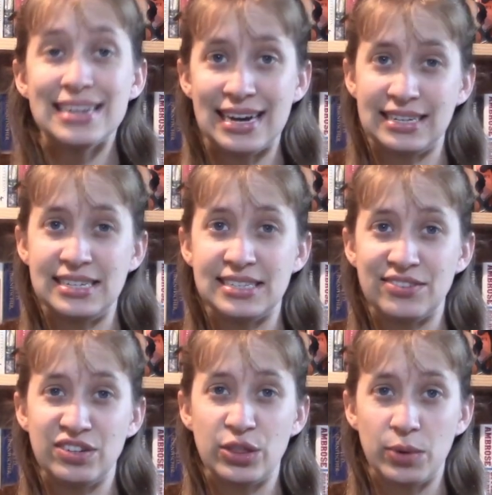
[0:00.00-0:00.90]

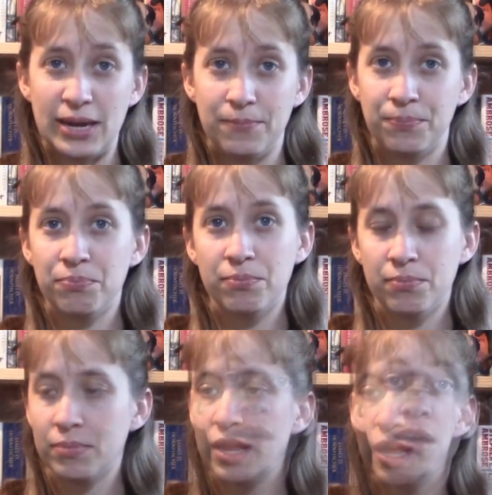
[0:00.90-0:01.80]
1973.
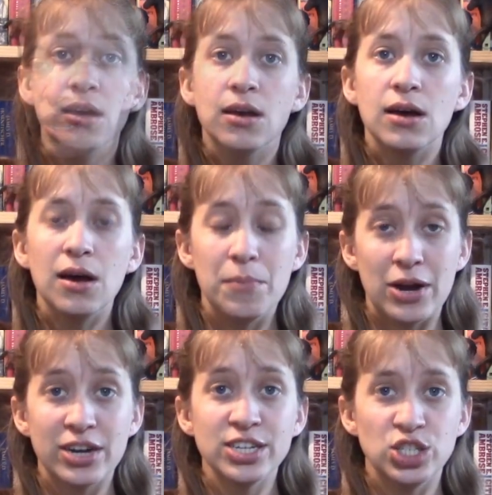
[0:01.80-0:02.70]

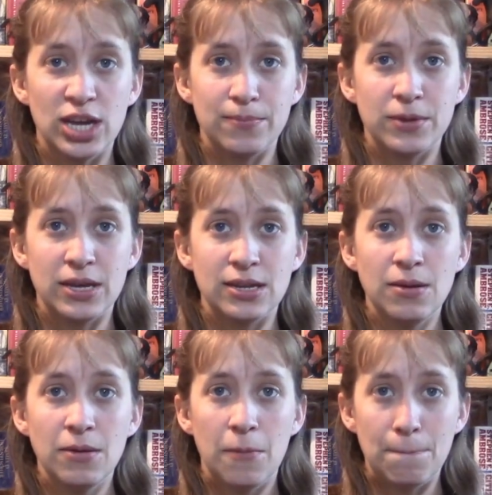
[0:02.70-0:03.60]
American
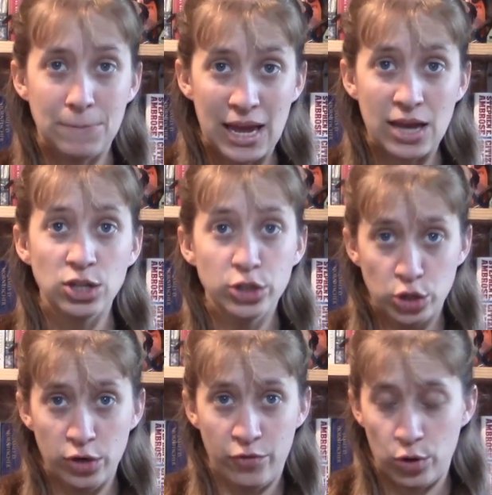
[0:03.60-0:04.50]
Champion Male
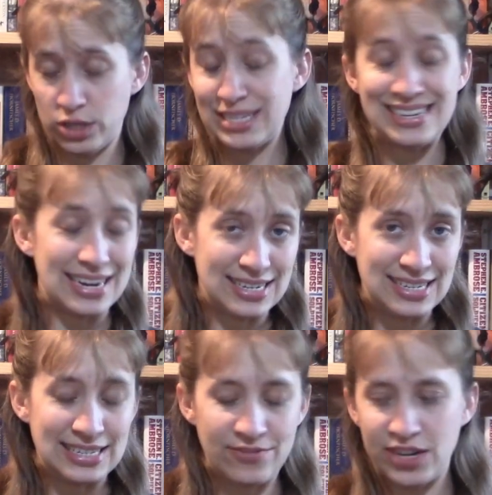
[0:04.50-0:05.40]
Turf Horse,
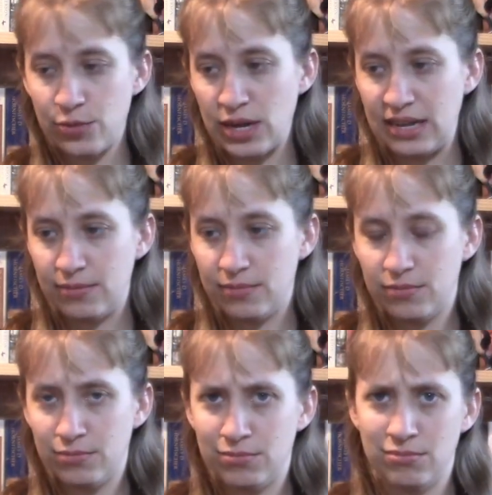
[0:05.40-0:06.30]
1973.
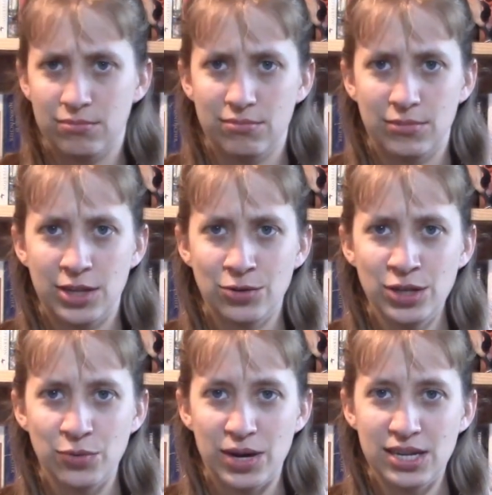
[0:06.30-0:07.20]
He
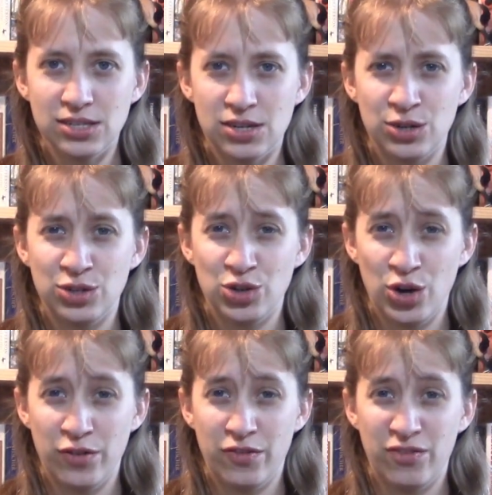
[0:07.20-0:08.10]
only raced on
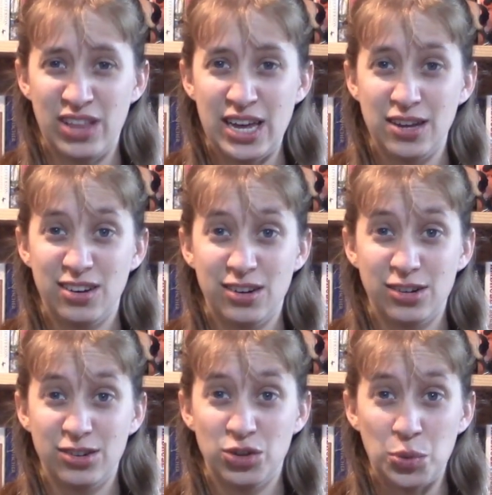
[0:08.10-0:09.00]
turf, like,
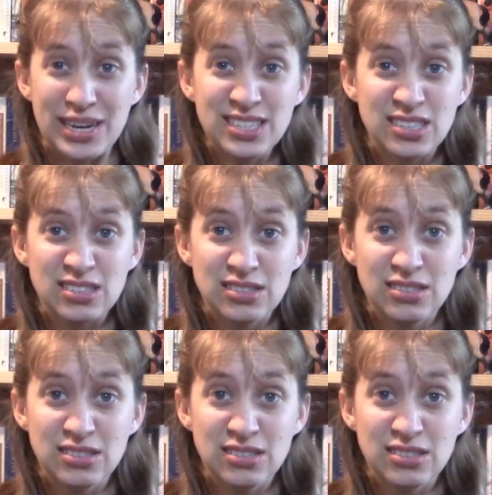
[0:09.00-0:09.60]
twice.